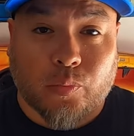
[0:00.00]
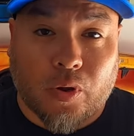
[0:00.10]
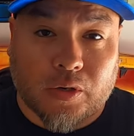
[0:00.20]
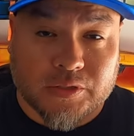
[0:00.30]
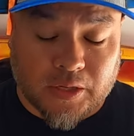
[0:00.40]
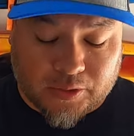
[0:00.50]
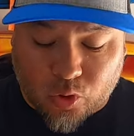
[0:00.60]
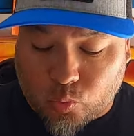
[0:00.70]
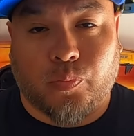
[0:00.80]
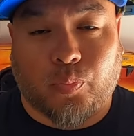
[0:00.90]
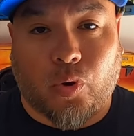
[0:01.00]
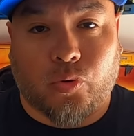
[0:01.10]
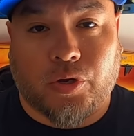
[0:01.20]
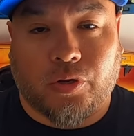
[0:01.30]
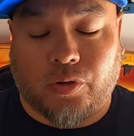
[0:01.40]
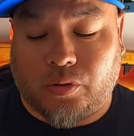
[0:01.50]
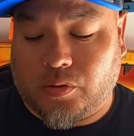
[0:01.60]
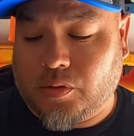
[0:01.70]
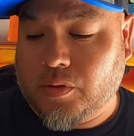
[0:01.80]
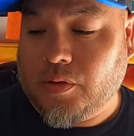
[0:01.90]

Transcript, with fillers: products like Pro-Cure